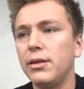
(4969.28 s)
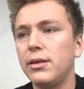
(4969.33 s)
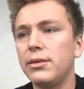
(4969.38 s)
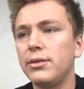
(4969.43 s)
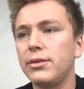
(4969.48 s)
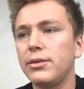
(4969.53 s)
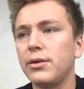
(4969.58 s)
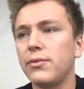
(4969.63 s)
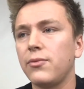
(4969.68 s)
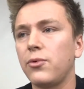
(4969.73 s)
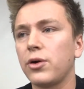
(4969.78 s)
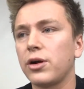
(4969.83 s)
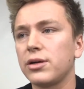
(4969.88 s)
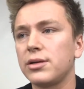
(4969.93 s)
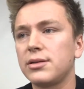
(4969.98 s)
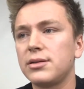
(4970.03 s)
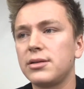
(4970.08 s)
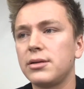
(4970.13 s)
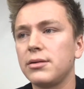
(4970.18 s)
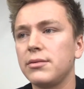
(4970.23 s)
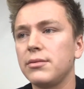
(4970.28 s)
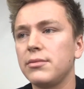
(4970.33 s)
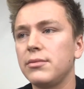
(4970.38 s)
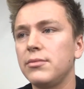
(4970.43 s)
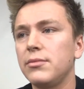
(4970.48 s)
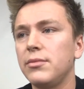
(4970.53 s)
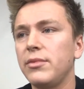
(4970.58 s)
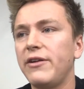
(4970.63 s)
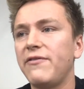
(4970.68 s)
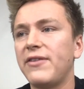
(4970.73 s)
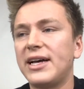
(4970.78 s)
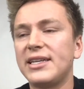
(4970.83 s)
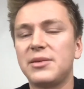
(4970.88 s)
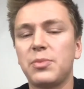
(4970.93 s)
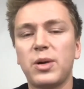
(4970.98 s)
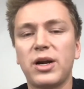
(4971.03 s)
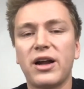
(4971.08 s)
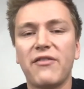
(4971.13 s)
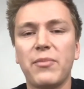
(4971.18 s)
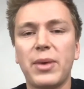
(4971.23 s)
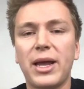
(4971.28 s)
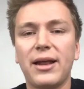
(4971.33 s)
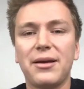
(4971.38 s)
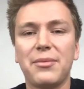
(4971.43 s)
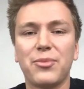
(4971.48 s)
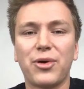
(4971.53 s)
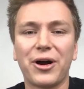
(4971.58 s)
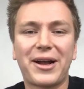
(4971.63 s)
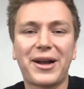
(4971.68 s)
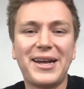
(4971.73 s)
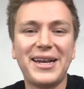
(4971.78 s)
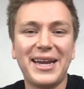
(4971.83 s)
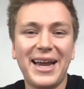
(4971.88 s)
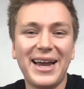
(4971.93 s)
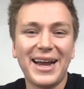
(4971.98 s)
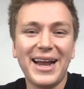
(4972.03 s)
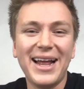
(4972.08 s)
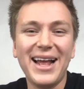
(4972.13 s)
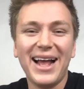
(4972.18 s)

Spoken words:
the worst investment I've made in marketing.